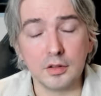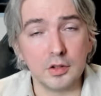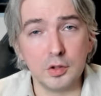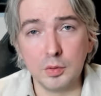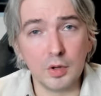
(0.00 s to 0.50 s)

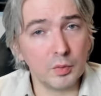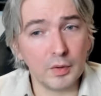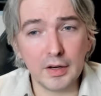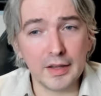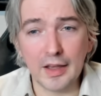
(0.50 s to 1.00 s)
you don't
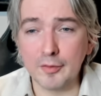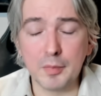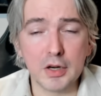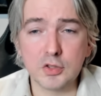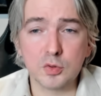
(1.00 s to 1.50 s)
really have
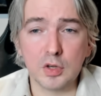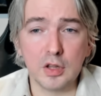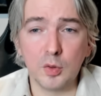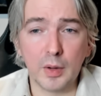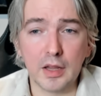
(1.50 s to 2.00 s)
much
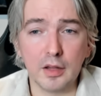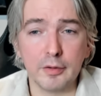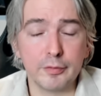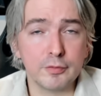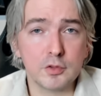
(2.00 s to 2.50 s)
in the way
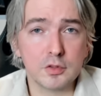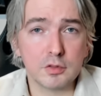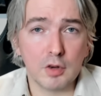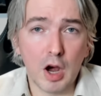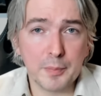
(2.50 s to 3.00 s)
of
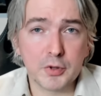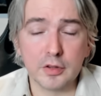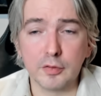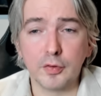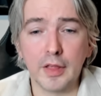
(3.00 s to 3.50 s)

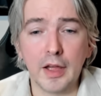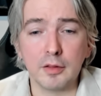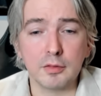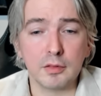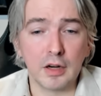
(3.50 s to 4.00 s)
options for that.
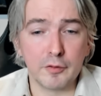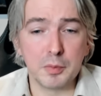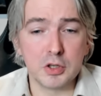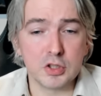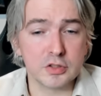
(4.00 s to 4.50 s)
The
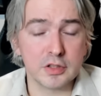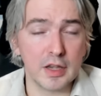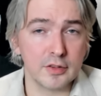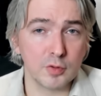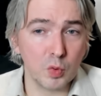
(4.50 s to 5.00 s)
government just
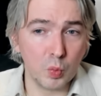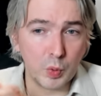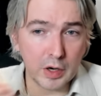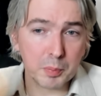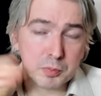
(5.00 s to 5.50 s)
says,
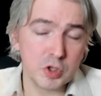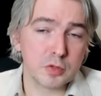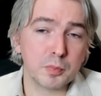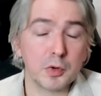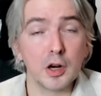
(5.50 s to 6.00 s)
we're
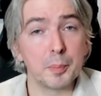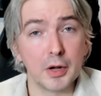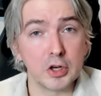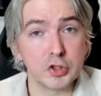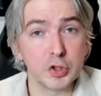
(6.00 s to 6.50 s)
just going to
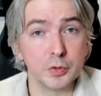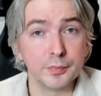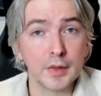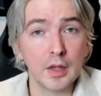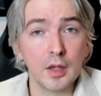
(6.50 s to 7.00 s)
punish you.
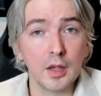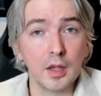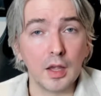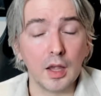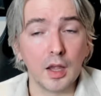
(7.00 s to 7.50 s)

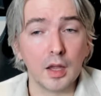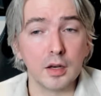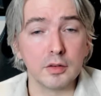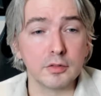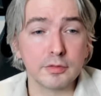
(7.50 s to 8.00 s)

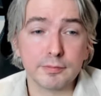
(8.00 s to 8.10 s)
And